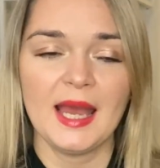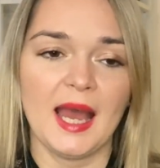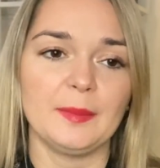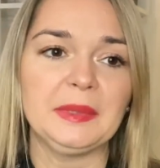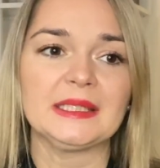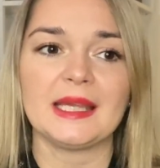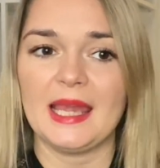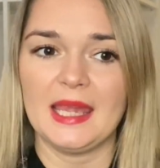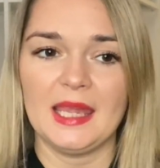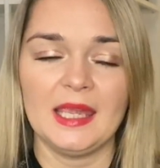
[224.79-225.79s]
I mean,
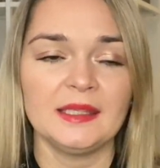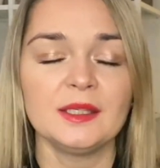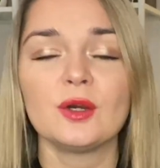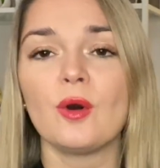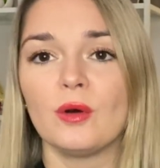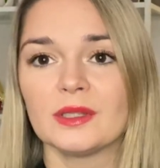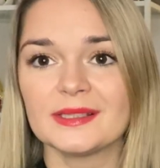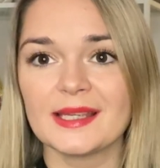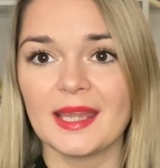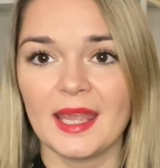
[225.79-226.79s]
any
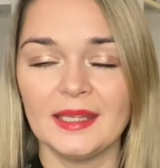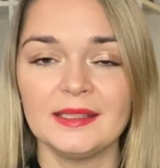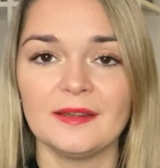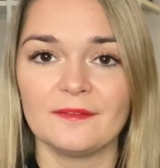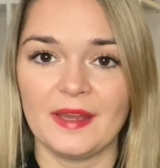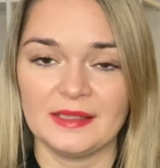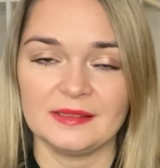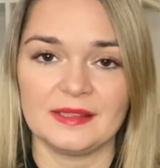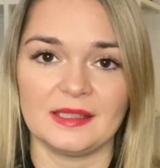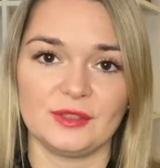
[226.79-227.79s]
holiday, any
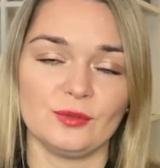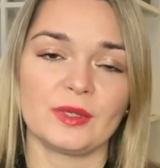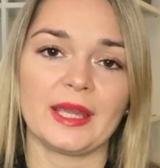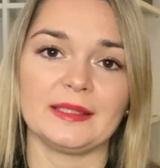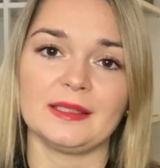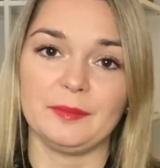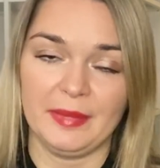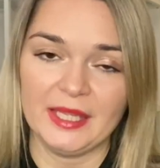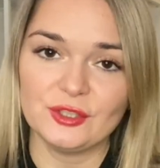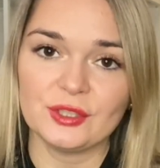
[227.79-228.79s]
event that you can
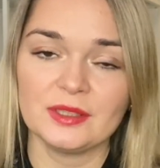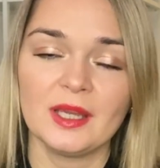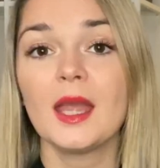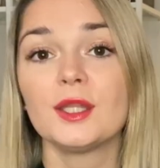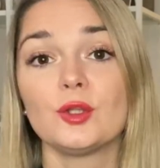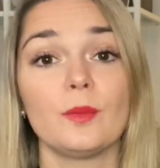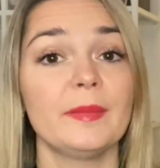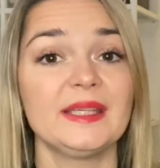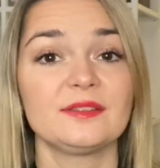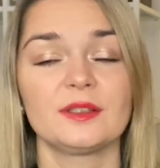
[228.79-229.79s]
imagine, no
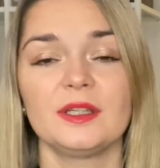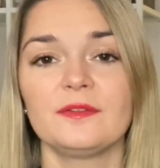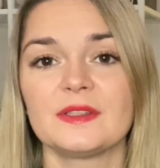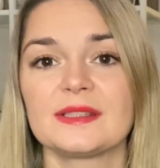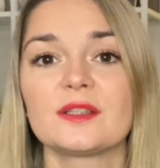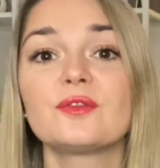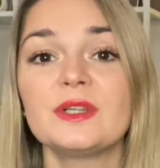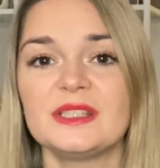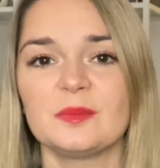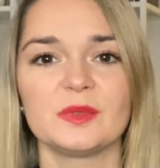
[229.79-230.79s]
matter if it's
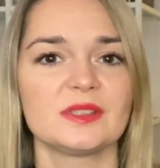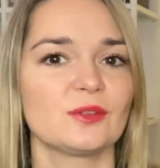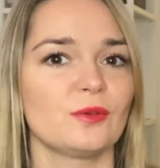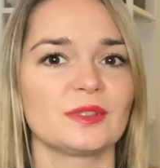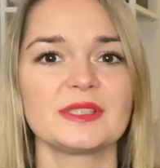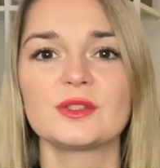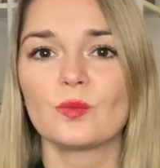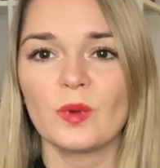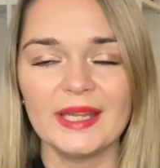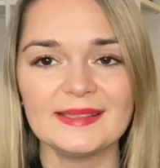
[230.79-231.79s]
Christmas or it's
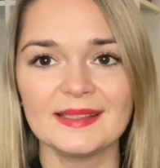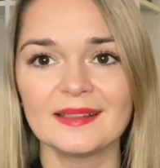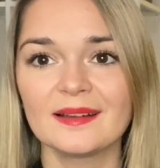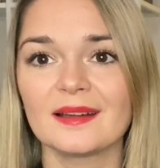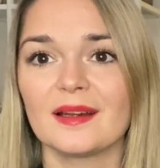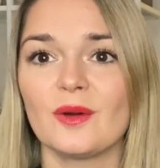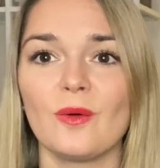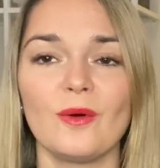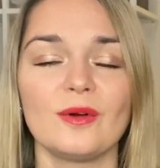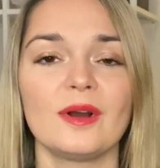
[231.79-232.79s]
wedding
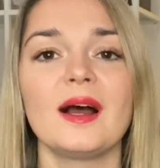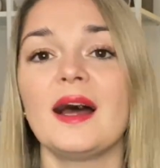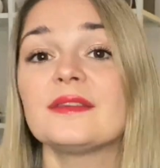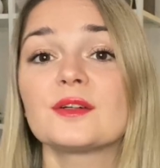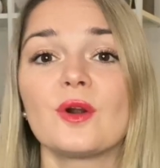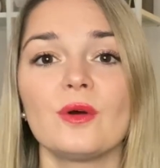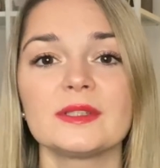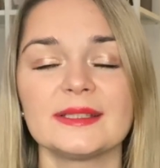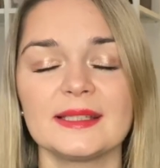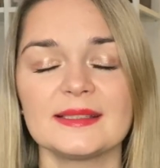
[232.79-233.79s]
or other
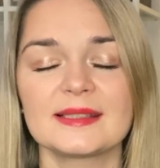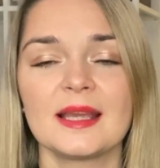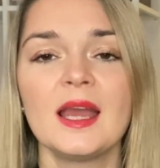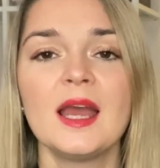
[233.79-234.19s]
holidays,